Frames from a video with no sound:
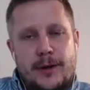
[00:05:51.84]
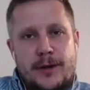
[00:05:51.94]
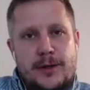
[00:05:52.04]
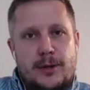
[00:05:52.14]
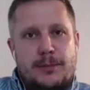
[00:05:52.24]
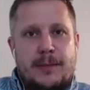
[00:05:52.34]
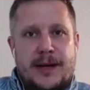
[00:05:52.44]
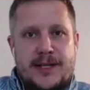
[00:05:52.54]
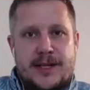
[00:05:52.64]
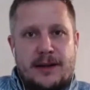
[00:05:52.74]
to be
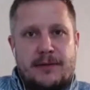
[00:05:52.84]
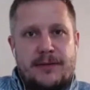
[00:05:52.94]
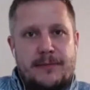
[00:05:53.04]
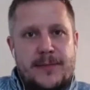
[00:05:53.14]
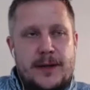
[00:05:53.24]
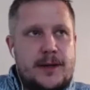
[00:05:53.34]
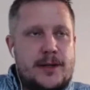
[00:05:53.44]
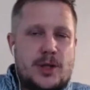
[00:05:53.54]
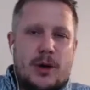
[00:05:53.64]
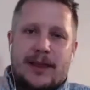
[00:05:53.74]
myself.
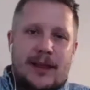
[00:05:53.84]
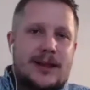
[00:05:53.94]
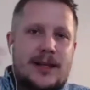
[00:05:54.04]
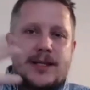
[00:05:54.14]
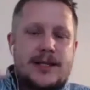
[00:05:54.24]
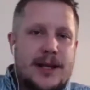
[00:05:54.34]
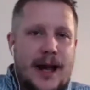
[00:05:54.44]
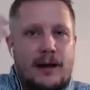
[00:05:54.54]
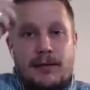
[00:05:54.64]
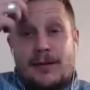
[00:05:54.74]
So I think this is a
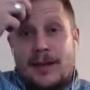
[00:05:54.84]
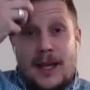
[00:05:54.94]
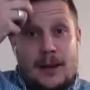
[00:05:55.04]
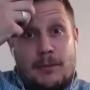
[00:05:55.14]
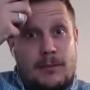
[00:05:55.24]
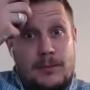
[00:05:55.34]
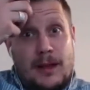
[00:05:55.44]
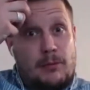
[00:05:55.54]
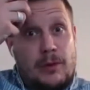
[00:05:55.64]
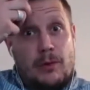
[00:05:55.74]
kind of a theme
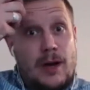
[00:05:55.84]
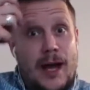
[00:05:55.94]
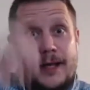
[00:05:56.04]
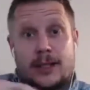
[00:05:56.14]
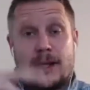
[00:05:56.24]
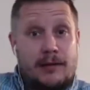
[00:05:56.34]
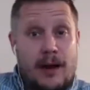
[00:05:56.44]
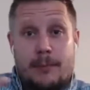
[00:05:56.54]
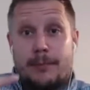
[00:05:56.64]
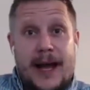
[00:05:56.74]
that we would like to kind of
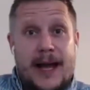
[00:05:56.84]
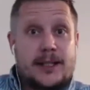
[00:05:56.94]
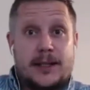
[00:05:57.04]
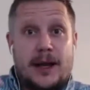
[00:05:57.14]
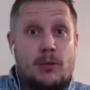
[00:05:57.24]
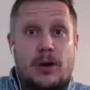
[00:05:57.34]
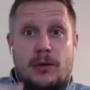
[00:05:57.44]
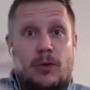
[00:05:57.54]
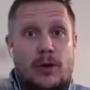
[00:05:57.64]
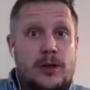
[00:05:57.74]
unpack today. What
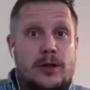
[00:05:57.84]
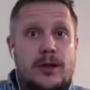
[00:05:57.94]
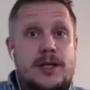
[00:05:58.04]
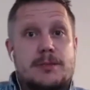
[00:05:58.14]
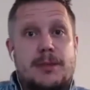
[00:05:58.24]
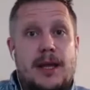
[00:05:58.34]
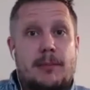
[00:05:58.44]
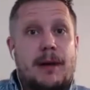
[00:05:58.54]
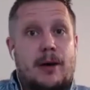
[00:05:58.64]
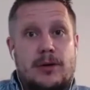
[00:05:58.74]
what could this be
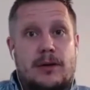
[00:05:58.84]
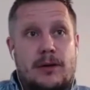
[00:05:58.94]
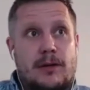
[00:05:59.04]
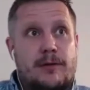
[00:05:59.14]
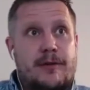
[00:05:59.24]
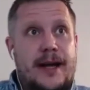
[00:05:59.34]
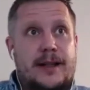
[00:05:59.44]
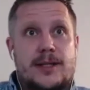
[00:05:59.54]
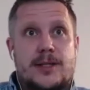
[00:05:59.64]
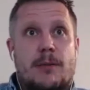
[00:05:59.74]
about? The the fact
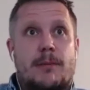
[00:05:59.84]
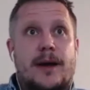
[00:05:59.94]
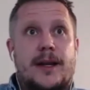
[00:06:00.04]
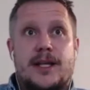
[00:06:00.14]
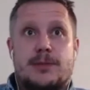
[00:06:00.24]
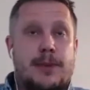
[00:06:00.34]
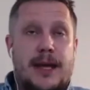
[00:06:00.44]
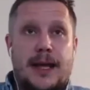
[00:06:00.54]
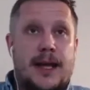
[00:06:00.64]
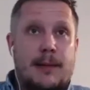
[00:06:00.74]
that somebody is
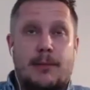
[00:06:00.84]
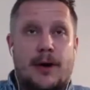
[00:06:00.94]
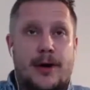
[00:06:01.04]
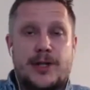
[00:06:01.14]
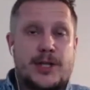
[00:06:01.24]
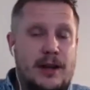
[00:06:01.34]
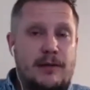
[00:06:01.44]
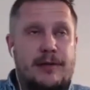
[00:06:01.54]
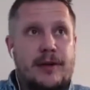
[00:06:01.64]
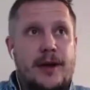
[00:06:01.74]
being him or
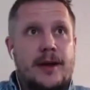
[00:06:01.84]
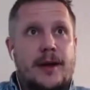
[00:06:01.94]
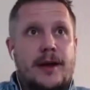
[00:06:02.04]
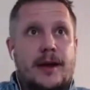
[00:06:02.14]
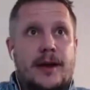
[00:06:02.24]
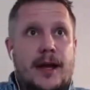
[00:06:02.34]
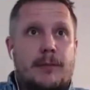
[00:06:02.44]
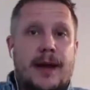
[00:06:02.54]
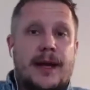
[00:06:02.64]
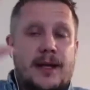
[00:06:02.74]
herself can
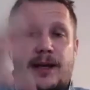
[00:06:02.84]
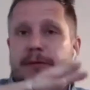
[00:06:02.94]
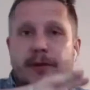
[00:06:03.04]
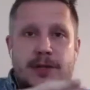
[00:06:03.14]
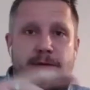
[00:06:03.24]
make a difference for